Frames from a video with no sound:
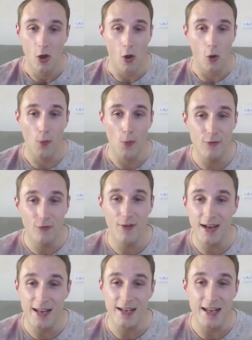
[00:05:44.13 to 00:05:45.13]
We
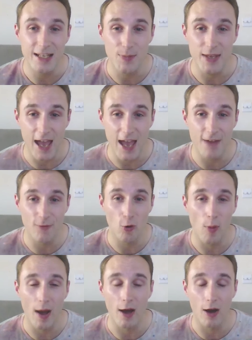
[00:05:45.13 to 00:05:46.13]
really need to be
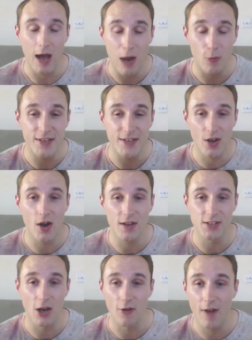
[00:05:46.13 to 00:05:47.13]
careful about how we
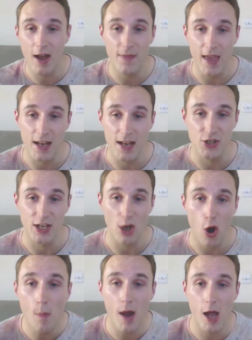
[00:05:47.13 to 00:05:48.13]
dance around the energy
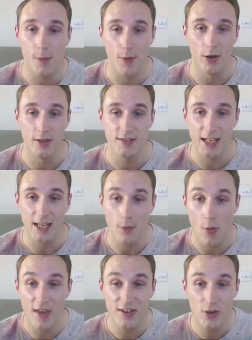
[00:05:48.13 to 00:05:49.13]
on my opponent's
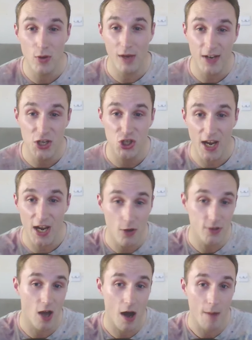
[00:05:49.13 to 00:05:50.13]
team. They do have a
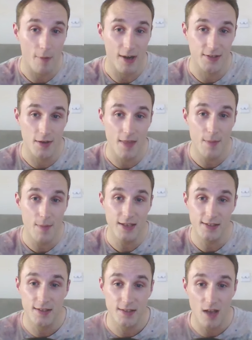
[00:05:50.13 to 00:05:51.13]
Shadow Skarmory, so that
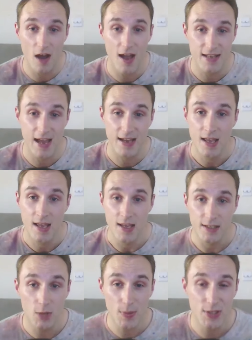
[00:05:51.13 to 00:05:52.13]
means the Sky Attack
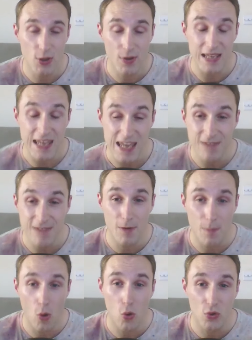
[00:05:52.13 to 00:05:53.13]
is going to be doing
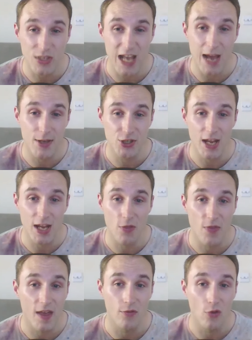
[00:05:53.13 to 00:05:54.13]
even more damage here
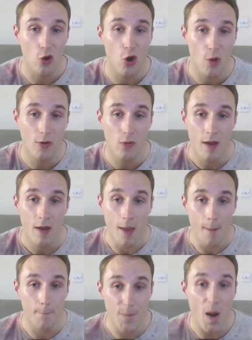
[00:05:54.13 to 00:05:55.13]
than normal.
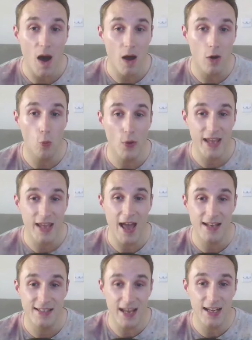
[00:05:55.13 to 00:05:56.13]
But we
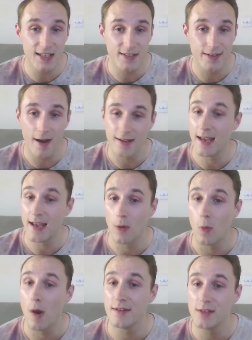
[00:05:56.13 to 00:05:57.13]
can tank a Sky Attack,
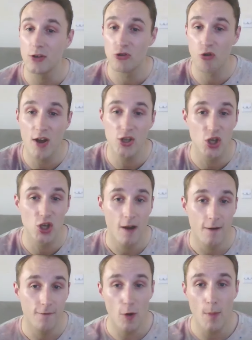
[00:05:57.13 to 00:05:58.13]
whereas a Crunch
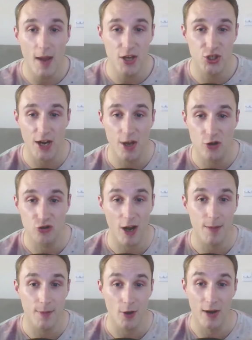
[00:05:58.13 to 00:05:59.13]
from a Shadow
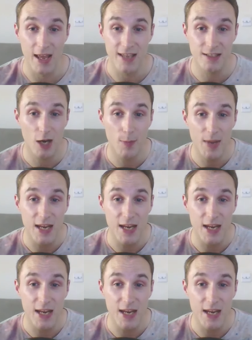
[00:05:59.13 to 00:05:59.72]
Drapion is going to be